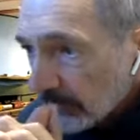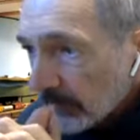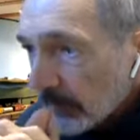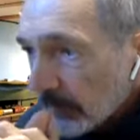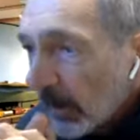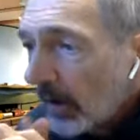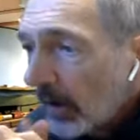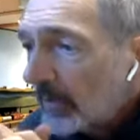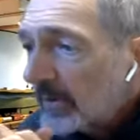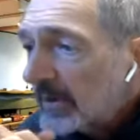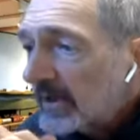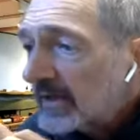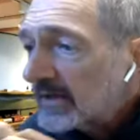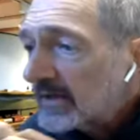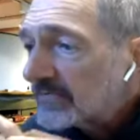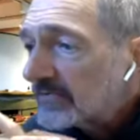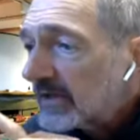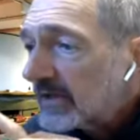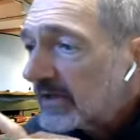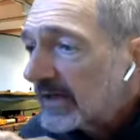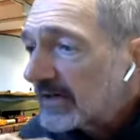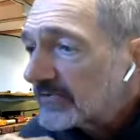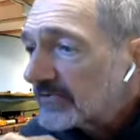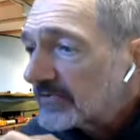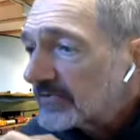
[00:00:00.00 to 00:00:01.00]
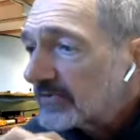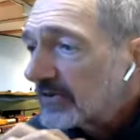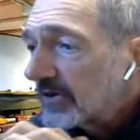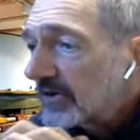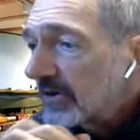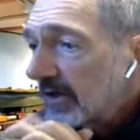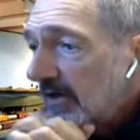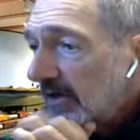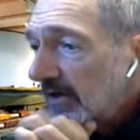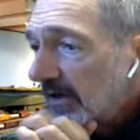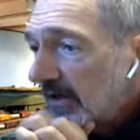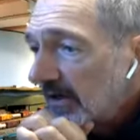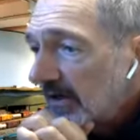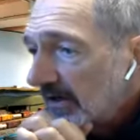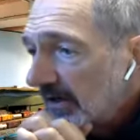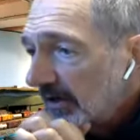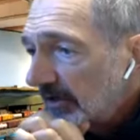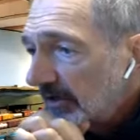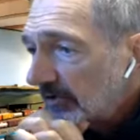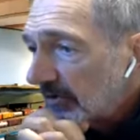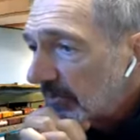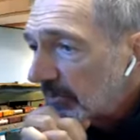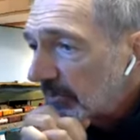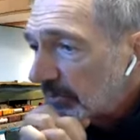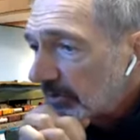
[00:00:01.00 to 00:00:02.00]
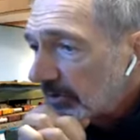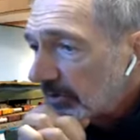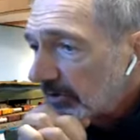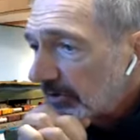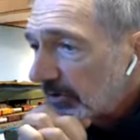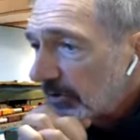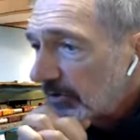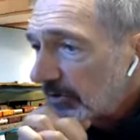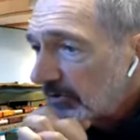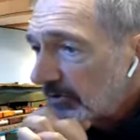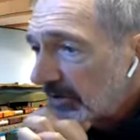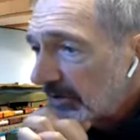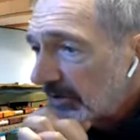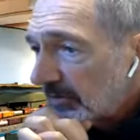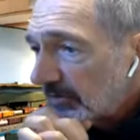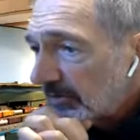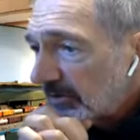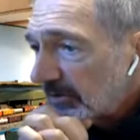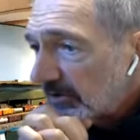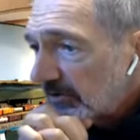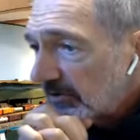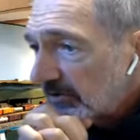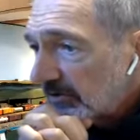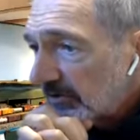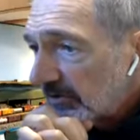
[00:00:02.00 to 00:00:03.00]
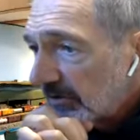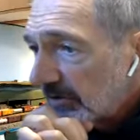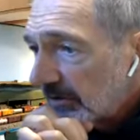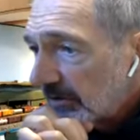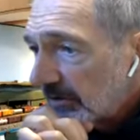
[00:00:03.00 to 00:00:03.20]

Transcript: All we have left is to pull those empties.